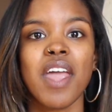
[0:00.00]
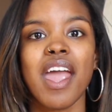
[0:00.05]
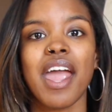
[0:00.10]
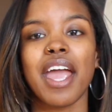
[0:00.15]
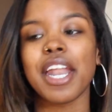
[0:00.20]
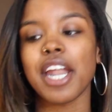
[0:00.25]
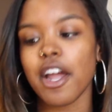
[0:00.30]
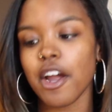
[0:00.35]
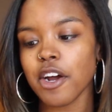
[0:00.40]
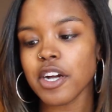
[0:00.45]

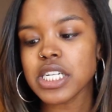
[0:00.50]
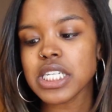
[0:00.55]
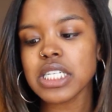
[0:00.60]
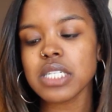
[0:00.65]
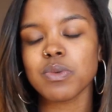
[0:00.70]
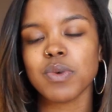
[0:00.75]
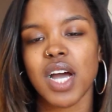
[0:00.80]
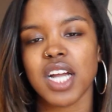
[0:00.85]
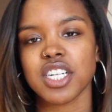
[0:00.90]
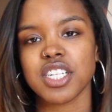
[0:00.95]
And I already
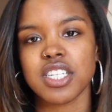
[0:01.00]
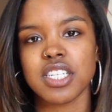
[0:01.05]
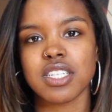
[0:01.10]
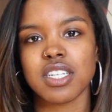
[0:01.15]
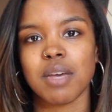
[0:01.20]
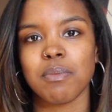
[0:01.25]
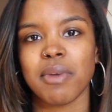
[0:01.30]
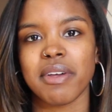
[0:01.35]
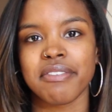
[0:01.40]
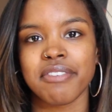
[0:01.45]
swatched these
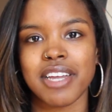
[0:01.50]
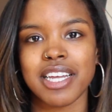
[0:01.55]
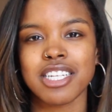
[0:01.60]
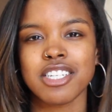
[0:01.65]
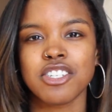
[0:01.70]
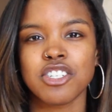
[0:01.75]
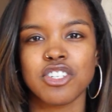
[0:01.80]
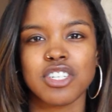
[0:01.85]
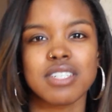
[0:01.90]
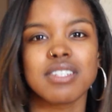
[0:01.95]
on my
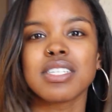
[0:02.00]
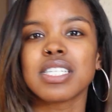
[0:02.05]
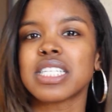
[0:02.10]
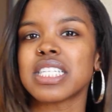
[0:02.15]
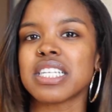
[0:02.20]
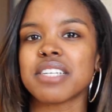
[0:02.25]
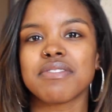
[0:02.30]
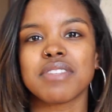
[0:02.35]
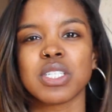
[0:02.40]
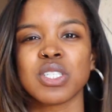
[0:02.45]
face just to
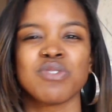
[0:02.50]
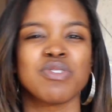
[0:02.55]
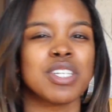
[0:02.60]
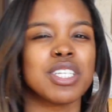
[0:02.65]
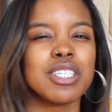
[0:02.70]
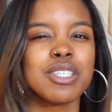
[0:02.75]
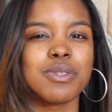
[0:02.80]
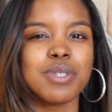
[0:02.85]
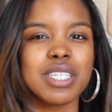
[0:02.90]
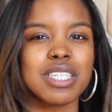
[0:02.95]
see if this
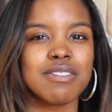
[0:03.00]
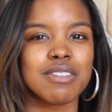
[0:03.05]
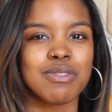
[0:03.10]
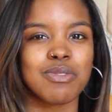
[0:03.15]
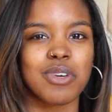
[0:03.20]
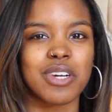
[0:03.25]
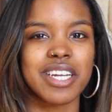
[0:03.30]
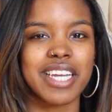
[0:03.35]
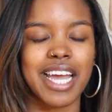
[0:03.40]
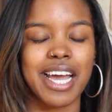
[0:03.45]
video would even
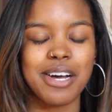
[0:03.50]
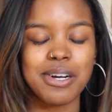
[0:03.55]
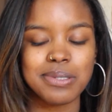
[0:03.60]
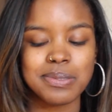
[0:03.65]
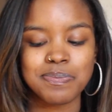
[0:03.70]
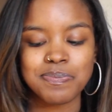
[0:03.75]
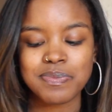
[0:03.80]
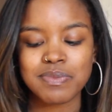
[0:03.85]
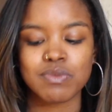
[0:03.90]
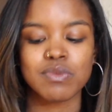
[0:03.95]
work out.